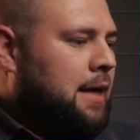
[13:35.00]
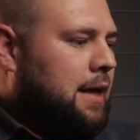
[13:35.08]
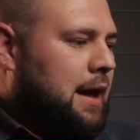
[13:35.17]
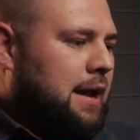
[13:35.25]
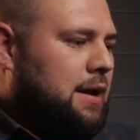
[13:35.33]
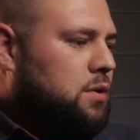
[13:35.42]

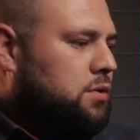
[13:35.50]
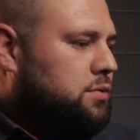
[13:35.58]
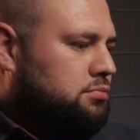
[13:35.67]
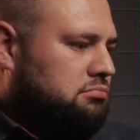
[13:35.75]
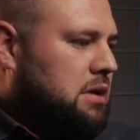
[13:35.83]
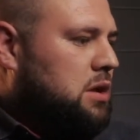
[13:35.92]
and it
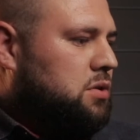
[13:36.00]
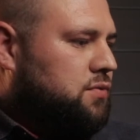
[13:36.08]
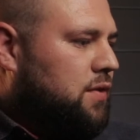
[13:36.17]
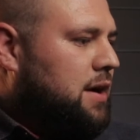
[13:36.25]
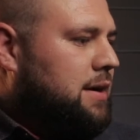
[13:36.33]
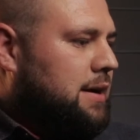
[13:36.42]
looks
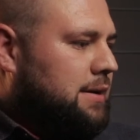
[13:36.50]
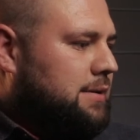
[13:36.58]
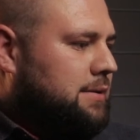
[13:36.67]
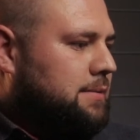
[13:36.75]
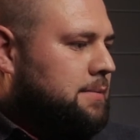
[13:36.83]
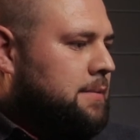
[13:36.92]
very
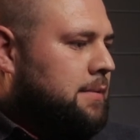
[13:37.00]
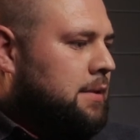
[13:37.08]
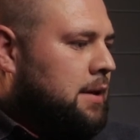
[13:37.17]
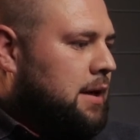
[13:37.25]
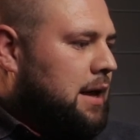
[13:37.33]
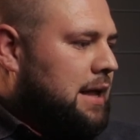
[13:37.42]
nice.
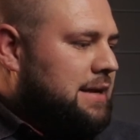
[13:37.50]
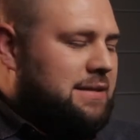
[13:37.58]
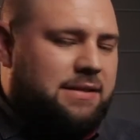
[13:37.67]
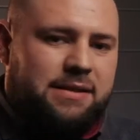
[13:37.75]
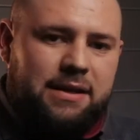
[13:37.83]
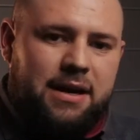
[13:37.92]
It is a
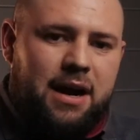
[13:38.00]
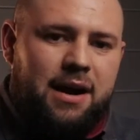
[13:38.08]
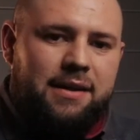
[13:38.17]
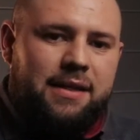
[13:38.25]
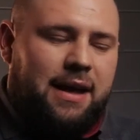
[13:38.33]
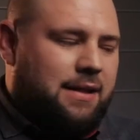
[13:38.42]

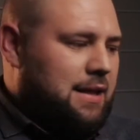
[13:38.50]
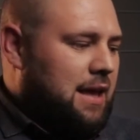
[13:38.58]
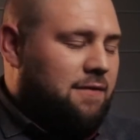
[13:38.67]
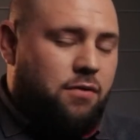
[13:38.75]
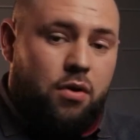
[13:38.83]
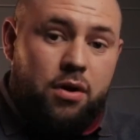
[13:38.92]
cigar that
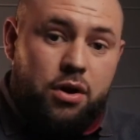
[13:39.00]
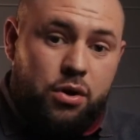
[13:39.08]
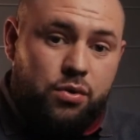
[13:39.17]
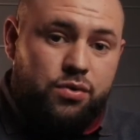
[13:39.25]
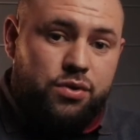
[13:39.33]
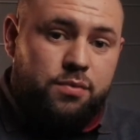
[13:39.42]
if you're
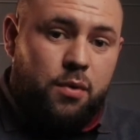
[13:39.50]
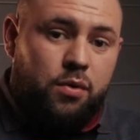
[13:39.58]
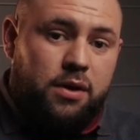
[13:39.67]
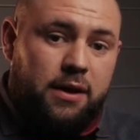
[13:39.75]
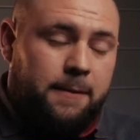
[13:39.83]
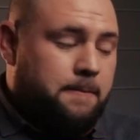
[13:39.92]
new to
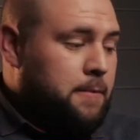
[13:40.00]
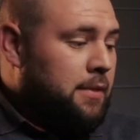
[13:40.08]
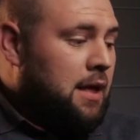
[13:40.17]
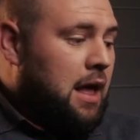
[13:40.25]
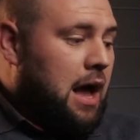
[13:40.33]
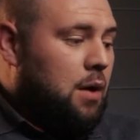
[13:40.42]
smoking,
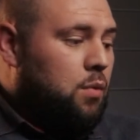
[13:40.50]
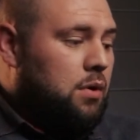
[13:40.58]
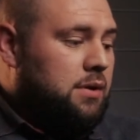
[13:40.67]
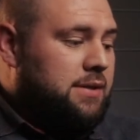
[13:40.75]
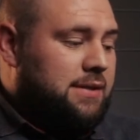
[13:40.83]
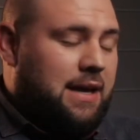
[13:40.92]
I
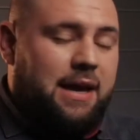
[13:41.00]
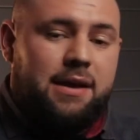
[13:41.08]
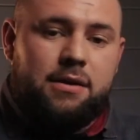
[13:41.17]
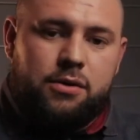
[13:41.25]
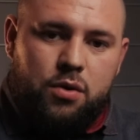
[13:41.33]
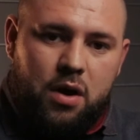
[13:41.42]
will
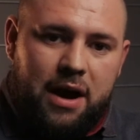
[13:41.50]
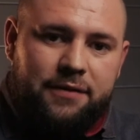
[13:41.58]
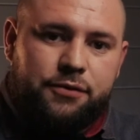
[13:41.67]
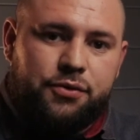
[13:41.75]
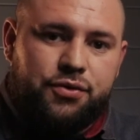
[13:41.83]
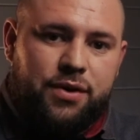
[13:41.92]
say you have
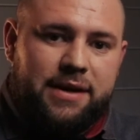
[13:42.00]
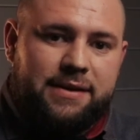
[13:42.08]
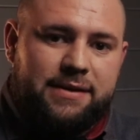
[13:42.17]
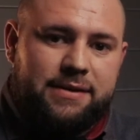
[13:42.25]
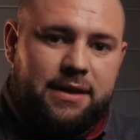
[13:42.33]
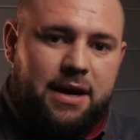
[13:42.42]
to try
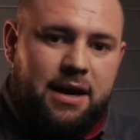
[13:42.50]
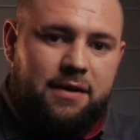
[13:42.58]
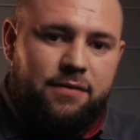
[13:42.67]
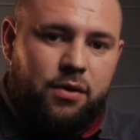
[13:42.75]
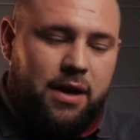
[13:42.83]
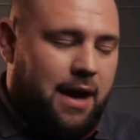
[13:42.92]
this cigar
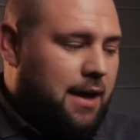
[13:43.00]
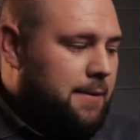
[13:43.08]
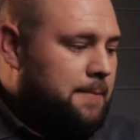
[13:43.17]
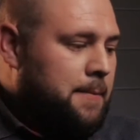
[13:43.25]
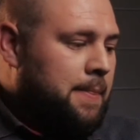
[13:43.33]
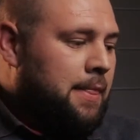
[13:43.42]
if you can.
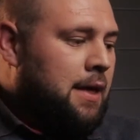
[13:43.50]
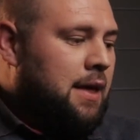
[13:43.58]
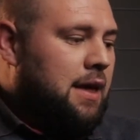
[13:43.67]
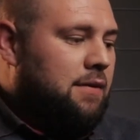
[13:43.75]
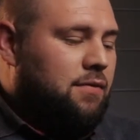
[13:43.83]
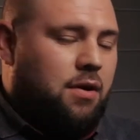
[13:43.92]

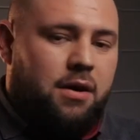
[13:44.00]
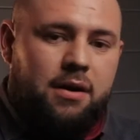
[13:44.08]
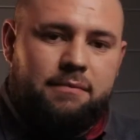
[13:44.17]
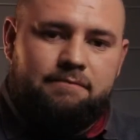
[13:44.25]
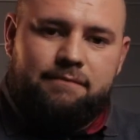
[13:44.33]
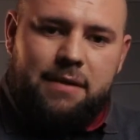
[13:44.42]
If
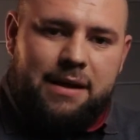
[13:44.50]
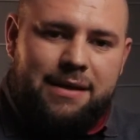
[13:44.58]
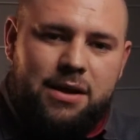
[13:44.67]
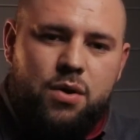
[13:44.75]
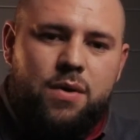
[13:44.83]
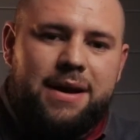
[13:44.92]
you're in the
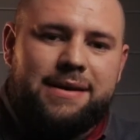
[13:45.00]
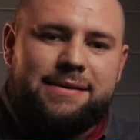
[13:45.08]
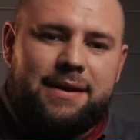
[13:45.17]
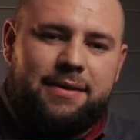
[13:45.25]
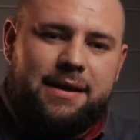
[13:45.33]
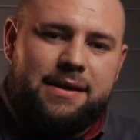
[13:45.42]
US,
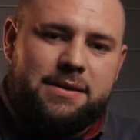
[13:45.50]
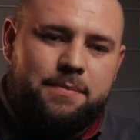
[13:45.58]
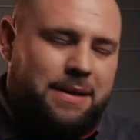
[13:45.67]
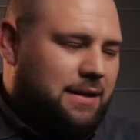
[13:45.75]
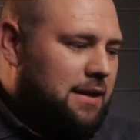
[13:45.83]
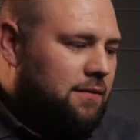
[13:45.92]
I think it's a
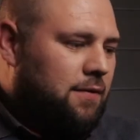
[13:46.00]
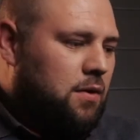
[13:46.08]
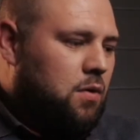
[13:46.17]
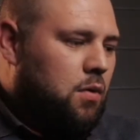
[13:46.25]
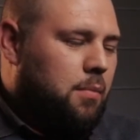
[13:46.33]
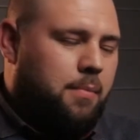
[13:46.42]
bit
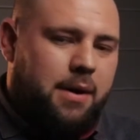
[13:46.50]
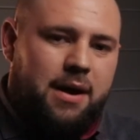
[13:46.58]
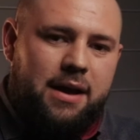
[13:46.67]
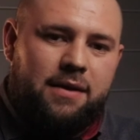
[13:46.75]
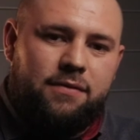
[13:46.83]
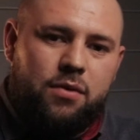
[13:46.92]
difficult,
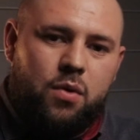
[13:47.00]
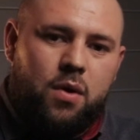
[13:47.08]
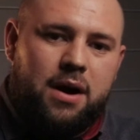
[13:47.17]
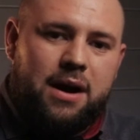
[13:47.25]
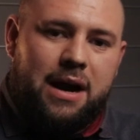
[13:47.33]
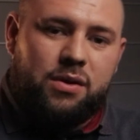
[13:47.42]
but if you
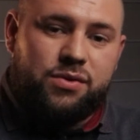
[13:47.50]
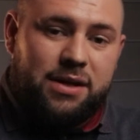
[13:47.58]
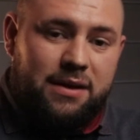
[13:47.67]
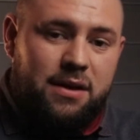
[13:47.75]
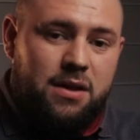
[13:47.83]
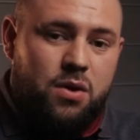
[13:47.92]
are
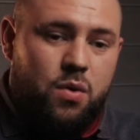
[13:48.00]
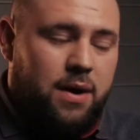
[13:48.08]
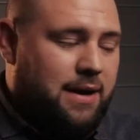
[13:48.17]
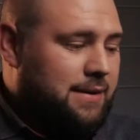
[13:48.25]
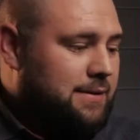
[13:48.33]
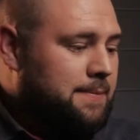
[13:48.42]
outside the
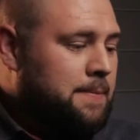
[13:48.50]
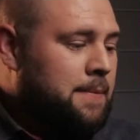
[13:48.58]
US,